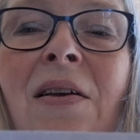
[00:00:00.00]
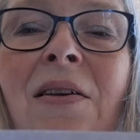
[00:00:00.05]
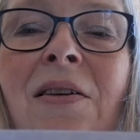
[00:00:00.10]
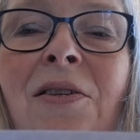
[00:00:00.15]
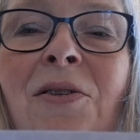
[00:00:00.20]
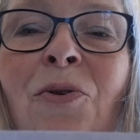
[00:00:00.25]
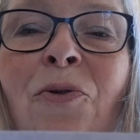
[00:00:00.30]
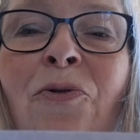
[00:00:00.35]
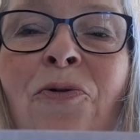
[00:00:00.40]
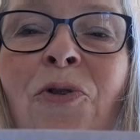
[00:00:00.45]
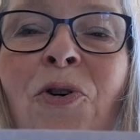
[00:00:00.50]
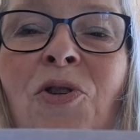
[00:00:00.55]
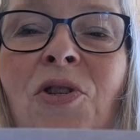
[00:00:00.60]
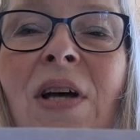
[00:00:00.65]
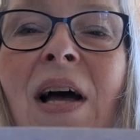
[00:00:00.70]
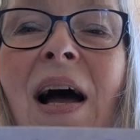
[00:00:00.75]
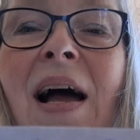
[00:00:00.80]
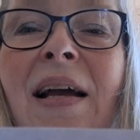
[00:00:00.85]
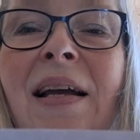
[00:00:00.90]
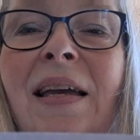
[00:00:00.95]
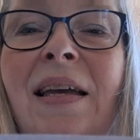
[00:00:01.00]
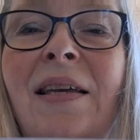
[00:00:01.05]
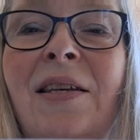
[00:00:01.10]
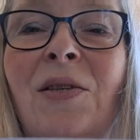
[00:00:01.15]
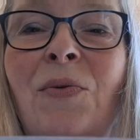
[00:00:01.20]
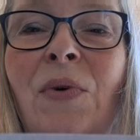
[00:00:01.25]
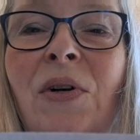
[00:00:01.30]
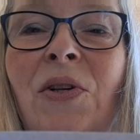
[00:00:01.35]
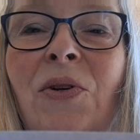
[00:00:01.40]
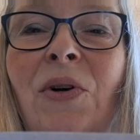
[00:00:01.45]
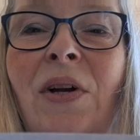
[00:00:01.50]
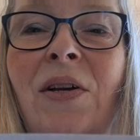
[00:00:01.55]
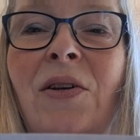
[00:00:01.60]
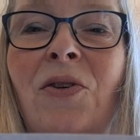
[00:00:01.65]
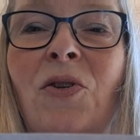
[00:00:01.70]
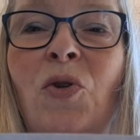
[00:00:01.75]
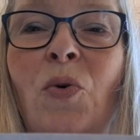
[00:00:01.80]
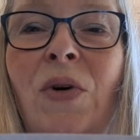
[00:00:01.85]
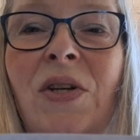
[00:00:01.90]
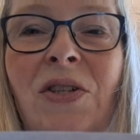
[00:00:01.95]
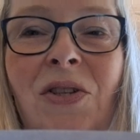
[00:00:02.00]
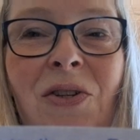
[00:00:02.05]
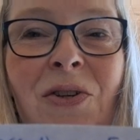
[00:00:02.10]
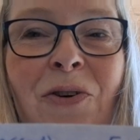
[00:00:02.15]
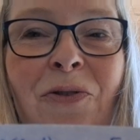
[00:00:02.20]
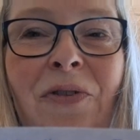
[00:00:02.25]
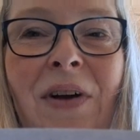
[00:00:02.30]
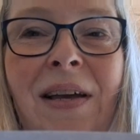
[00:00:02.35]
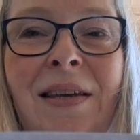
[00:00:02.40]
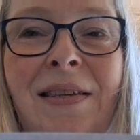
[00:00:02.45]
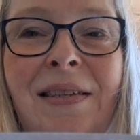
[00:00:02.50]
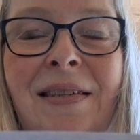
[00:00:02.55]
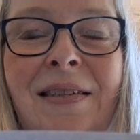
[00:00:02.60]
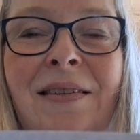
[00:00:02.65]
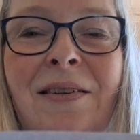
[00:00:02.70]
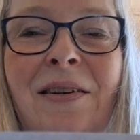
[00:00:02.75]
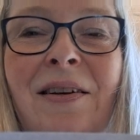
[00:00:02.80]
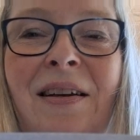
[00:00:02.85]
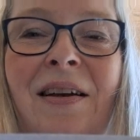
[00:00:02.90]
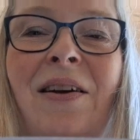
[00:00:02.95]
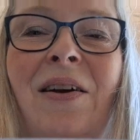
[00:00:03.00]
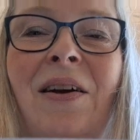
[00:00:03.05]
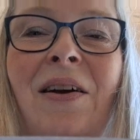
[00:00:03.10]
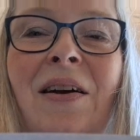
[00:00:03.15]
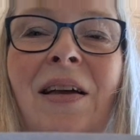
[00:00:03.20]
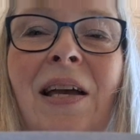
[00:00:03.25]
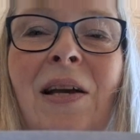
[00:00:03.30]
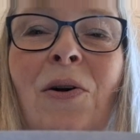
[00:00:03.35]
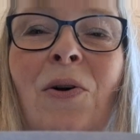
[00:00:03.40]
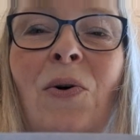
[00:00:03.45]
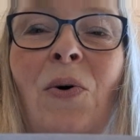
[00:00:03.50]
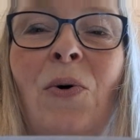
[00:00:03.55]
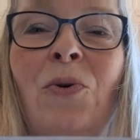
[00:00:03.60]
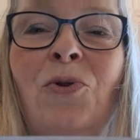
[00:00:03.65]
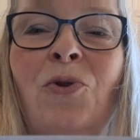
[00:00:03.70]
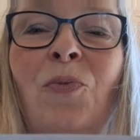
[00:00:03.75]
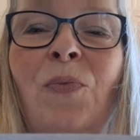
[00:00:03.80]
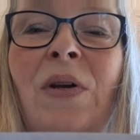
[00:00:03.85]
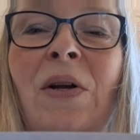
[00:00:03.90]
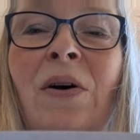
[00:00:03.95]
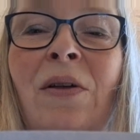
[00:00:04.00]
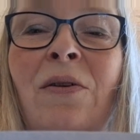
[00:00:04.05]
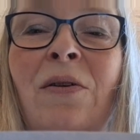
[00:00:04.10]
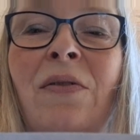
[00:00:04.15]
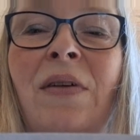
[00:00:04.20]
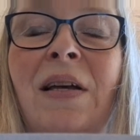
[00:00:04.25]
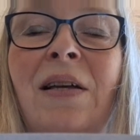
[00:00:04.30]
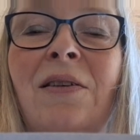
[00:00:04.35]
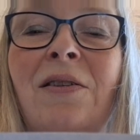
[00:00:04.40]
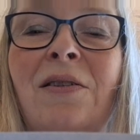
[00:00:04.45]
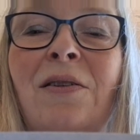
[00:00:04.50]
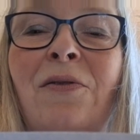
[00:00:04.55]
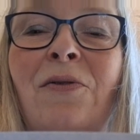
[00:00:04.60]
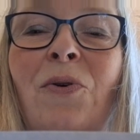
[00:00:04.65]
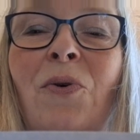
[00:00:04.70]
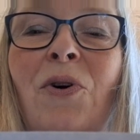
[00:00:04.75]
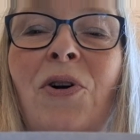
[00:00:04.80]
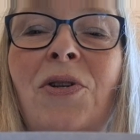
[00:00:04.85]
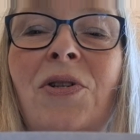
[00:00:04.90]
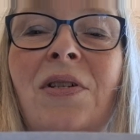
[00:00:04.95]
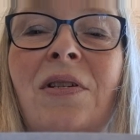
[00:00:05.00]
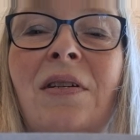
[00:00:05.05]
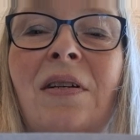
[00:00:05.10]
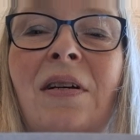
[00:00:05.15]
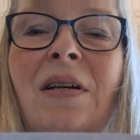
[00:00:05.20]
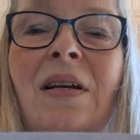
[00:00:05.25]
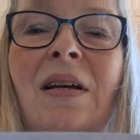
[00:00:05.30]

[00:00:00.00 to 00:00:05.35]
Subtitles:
So fortrække is when you can twist your face. It could also be other things, of course.